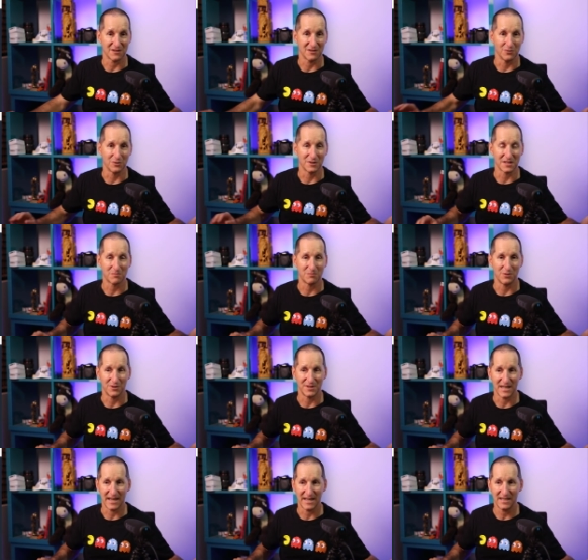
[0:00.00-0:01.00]
orders per
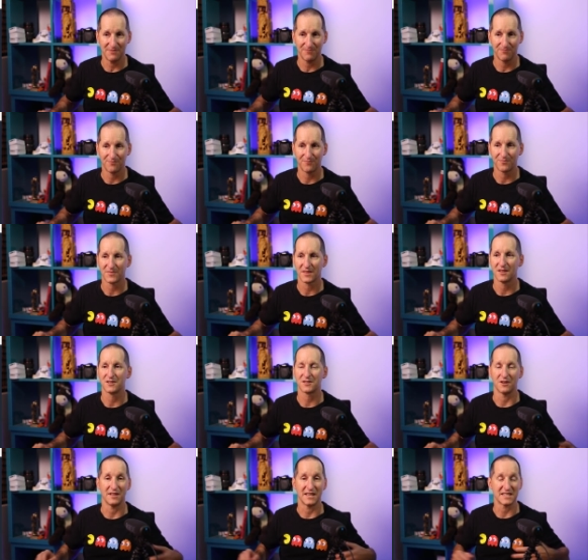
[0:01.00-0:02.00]
day
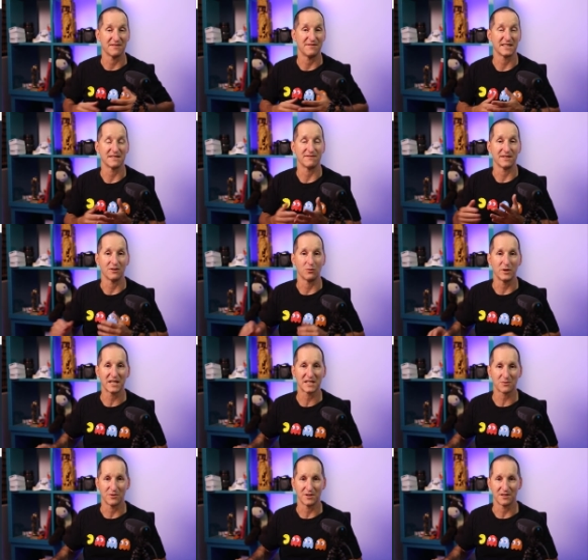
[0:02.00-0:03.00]
so that's effectively a
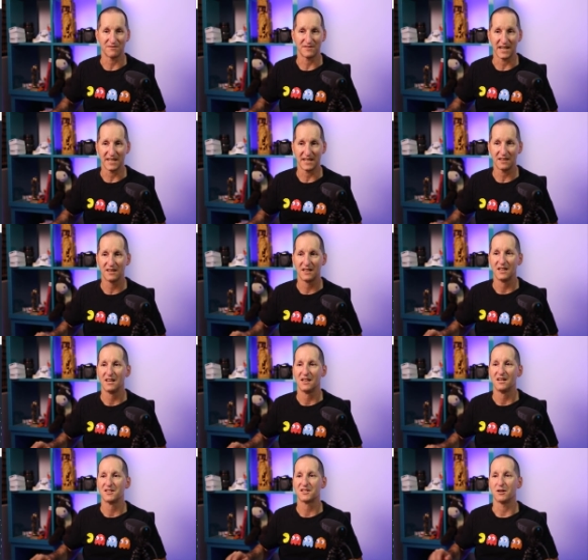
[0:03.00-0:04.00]
week's worth of data
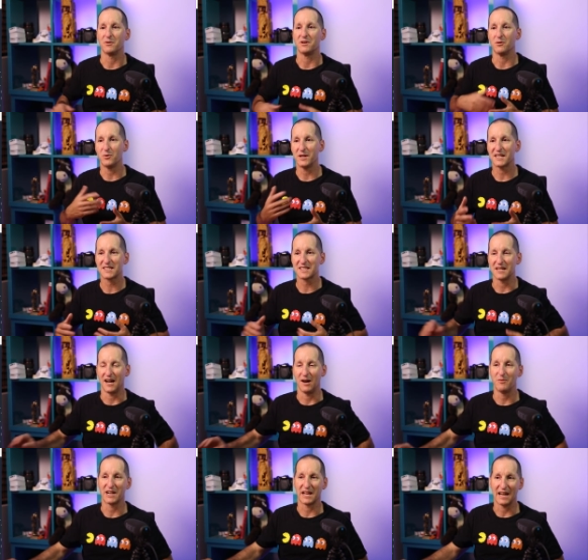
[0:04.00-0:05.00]
so in a week's time
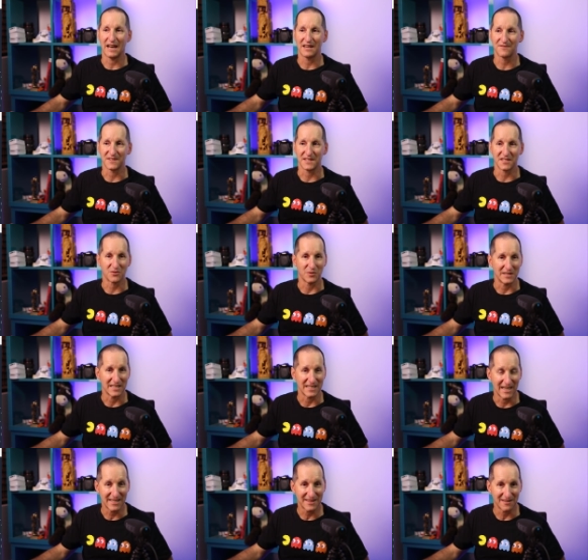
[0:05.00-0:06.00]
when i ask for the
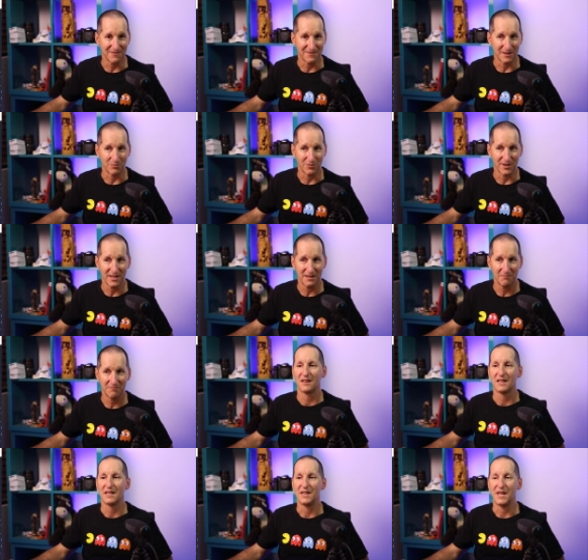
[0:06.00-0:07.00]
28th of february
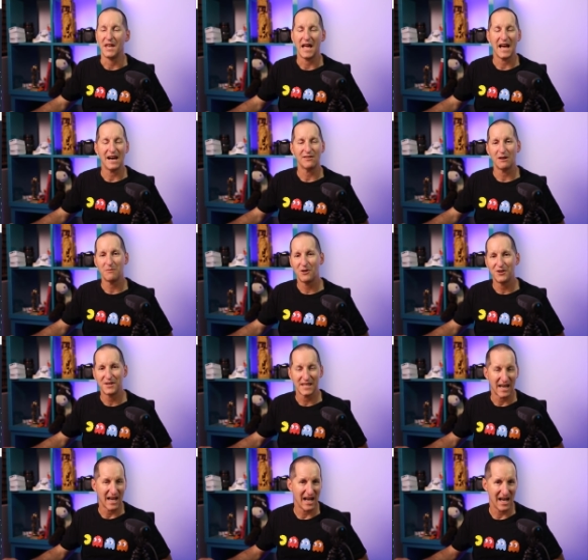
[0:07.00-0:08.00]
now i'm only
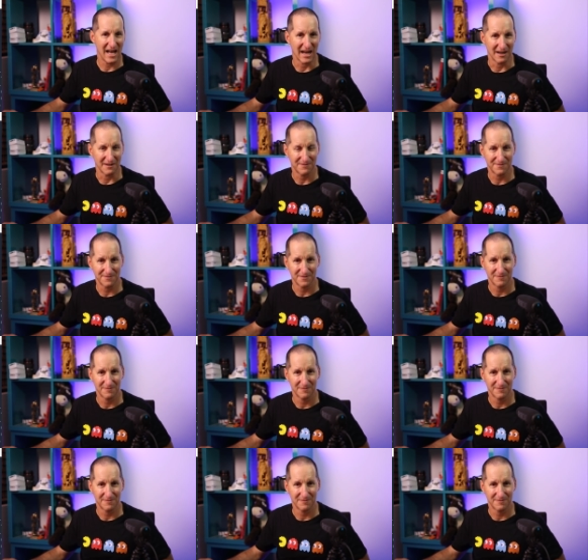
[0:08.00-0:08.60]
half